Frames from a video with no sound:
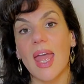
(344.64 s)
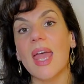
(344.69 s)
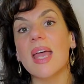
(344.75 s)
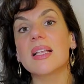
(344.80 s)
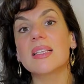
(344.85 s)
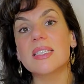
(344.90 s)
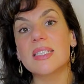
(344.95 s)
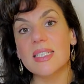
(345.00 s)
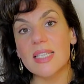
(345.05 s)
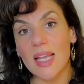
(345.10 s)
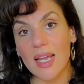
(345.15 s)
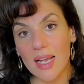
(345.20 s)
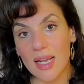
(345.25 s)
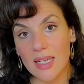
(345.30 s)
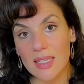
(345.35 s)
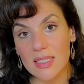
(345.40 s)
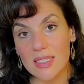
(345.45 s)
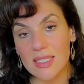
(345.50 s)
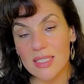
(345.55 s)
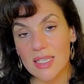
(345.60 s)
And
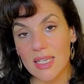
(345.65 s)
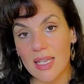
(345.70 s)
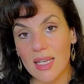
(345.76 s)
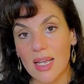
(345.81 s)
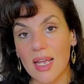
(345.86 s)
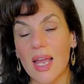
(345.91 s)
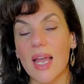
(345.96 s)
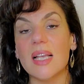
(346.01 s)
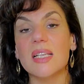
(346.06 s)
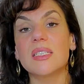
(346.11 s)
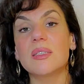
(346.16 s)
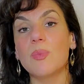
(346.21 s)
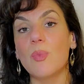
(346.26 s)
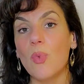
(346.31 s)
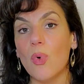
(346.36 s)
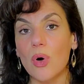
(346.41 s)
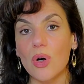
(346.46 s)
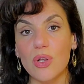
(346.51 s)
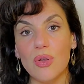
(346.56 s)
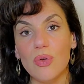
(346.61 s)
second thing, as
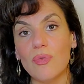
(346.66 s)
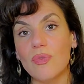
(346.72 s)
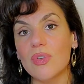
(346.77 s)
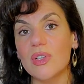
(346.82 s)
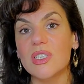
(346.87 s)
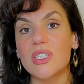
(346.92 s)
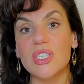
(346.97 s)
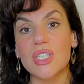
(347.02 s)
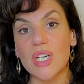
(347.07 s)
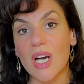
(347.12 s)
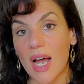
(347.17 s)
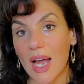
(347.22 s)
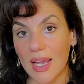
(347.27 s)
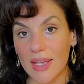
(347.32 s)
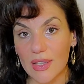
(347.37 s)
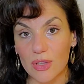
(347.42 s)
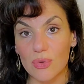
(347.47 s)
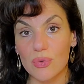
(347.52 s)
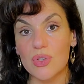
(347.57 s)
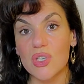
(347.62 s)
more you will
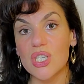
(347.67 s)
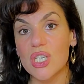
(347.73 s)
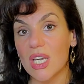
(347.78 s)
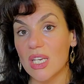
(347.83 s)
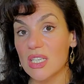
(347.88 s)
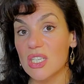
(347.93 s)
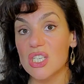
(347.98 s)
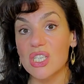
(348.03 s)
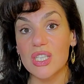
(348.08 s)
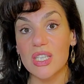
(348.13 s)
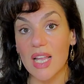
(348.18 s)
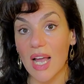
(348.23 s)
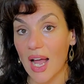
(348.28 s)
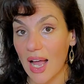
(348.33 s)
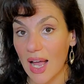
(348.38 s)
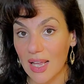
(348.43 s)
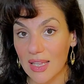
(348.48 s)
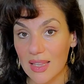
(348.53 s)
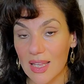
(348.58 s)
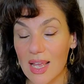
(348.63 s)
try to change
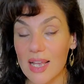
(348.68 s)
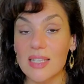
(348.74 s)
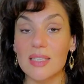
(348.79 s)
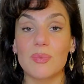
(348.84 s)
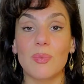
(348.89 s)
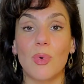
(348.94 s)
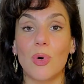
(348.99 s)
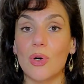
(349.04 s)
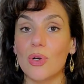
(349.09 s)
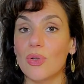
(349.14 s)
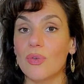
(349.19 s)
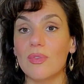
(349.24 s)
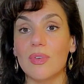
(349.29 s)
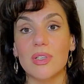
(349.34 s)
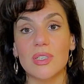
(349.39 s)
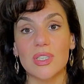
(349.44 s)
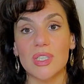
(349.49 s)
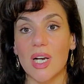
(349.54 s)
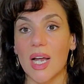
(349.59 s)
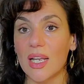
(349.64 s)
that, as more you
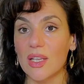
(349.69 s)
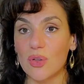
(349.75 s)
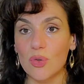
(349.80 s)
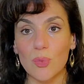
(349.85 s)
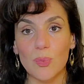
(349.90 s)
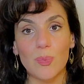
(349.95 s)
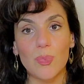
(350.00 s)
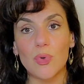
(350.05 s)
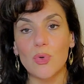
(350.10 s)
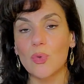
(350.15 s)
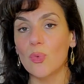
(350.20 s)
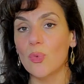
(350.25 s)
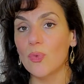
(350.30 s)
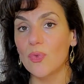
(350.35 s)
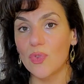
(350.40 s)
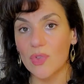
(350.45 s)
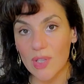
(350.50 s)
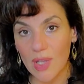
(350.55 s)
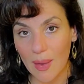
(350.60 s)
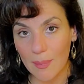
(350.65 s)
will try to
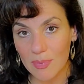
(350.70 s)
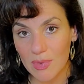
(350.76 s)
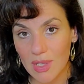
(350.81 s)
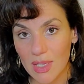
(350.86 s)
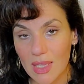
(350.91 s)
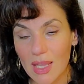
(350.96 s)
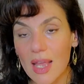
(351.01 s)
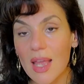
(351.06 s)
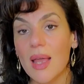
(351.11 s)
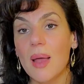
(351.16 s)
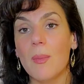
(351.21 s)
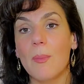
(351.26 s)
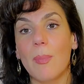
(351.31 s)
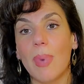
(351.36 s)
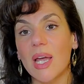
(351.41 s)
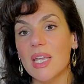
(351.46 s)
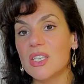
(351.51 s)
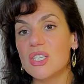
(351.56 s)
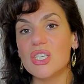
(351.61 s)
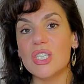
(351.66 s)
prove something
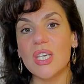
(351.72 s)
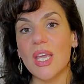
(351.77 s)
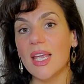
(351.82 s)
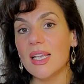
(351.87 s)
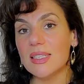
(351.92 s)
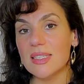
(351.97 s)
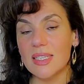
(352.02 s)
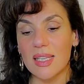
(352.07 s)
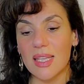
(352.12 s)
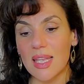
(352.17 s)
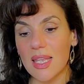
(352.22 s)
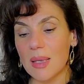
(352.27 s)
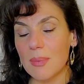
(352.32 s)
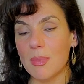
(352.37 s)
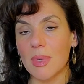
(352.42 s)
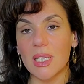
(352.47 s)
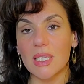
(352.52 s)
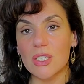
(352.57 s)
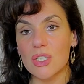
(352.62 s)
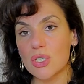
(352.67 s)
by chasing
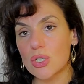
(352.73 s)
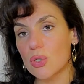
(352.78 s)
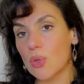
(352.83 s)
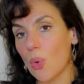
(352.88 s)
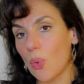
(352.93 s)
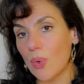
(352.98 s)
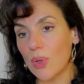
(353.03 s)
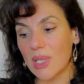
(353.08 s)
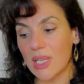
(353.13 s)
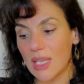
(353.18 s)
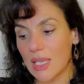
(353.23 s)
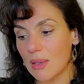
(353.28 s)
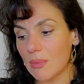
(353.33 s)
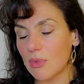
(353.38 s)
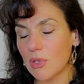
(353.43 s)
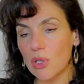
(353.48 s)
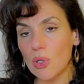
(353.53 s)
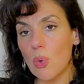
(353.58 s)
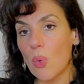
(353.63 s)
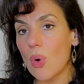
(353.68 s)
him and showing
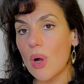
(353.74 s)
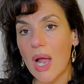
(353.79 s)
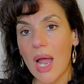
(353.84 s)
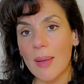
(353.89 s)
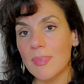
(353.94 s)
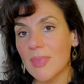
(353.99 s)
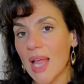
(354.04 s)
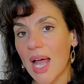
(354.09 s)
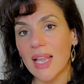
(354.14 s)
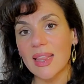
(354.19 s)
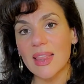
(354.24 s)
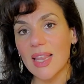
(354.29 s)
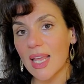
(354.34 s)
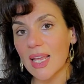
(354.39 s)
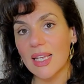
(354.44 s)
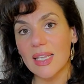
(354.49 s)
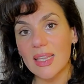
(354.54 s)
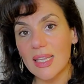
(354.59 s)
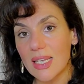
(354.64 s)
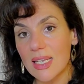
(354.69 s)
him, look, I'm not
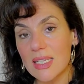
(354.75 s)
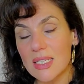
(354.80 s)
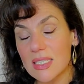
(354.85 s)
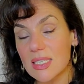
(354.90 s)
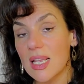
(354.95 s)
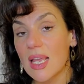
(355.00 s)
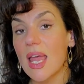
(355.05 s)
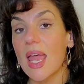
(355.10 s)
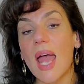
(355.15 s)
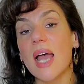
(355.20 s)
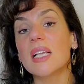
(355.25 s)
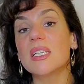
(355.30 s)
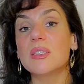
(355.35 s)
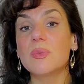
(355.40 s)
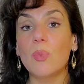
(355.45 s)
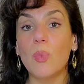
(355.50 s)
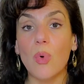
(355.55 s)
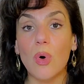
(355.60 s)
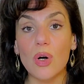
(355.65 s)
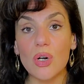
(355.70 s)
like this, as
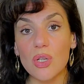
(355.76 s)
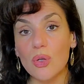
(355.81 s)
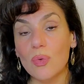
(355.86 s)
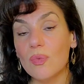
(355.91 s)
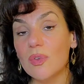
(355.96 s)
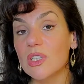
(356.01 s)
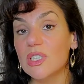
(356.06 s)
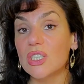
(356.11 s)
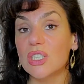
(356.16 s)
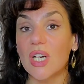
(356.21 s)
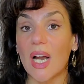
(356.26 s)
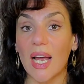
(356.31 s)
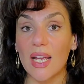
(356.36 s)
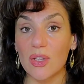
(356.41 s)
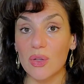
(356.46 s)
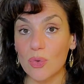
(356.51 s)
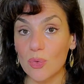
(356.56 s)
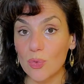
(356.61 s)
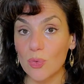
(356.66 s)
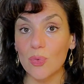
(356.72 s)
more you will try
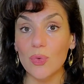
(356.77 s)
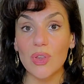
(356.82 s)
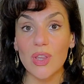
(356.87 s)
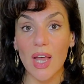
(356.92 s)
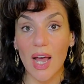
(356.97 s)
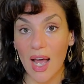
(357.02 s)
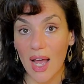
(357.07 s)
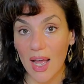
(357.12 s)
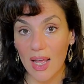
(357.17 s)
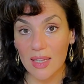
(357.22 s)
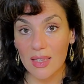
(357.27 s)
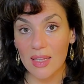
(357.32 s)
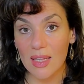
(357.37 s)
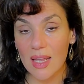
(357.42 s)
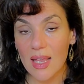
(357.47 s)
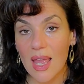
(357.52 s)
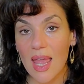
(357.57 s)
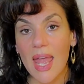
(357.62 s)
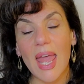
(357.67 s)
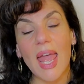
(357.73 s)
to do that,
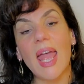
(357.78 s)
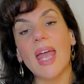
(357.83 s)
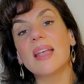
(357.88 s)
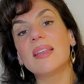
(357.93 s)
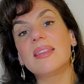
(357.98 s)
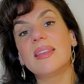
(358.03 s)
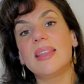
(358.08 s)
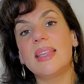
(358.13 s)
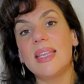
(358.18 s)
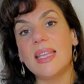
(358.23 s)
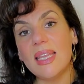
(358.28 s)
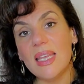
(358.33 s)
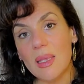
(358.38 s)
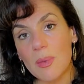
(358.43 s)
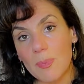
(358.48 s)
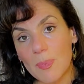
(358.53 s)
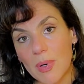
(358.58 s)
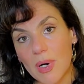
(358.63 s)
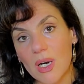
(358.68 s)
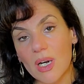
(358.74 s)
as
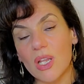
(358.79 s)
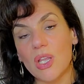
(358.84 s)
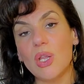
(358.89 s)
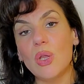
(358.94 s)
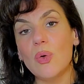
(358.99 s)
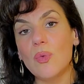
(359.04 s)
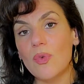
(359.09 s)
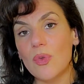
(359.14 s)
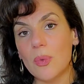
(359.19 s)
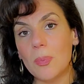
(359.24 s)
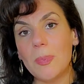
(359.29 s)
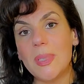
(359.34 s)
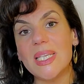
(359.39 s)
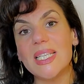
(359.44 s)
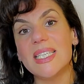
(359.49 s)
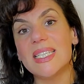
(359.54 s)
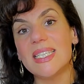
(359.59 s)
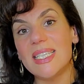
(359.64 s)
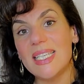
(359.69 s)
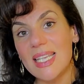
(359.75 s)
deeper you will be
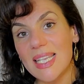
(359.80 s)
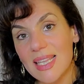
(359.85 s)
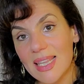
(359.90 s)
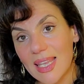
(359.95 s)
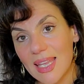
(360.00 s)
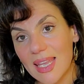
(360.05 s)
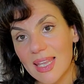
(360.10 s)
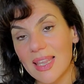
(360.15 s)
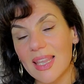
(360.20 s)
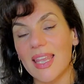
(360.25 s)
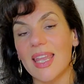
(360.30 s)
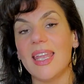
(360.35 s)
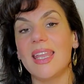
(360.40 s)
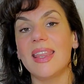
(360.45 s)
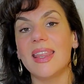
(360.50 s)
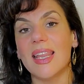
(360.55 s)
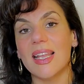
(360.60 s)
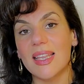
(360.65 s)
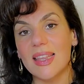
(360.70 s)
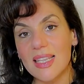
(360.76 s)
sinking
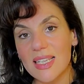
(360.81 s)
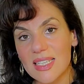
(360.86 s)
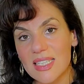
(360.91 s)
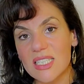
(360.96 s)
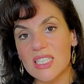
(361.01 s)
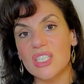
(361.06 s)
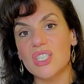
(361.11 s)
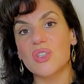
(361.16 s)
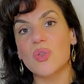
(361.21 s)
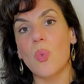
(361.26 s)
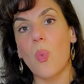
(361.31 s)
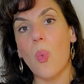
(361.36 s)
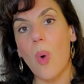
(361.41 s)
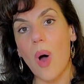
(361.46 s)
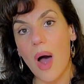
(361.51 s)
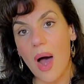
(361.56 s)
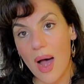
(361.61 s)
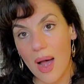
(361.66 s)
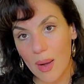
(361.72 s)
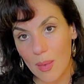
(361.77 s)
into this
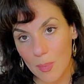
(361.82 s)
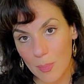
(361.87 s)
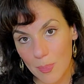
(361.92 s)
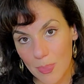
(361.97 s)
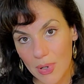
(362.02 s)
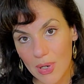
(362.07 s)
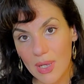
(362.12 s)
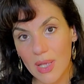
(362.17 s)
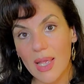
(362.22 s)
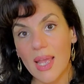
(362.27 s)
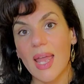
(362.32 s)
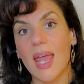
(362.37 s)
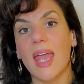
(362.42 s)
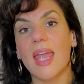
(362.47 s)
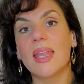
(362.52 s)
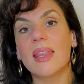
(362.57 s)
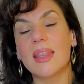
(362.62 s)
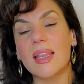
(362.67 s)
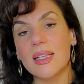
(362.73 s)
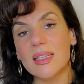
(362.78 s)
swamp,
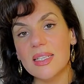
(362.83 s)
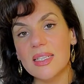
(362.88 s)
into